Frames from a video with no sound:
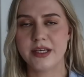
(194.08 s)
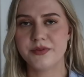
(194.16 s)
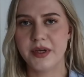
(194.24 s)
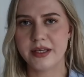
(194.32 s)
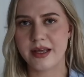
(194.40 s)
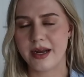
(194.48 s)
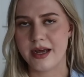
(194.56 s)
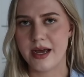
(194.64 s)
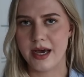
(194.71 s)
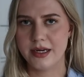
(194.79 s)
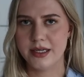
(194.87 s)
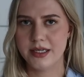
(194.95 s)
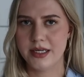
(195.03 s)
next thing that I
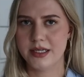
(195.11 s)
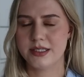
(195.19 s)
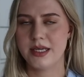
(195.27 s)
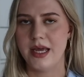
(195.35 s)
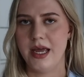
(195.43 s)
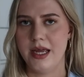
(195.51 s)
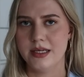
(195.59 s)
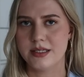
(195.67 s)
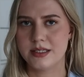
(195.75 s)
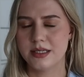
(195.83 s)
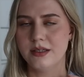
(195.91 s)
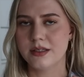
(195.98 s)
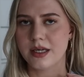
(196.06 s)
added is a
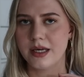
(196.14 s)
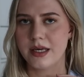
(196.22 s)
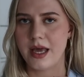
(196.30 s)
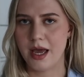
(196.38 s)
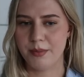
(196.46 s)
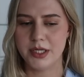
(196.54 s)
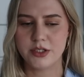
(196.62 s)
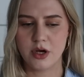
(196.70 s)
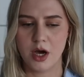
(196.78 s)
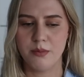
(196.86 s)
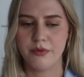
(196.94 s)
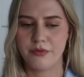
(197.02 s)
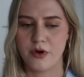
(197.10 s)
silk cami
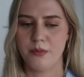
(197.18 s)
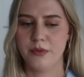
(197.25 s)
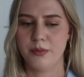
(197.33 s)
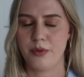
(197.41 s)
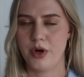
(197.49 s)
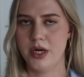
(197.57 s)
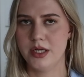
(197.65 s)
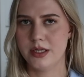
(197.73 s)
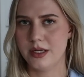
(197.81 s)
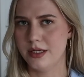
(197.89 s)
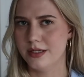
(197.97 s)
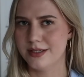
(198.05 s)
top from the brand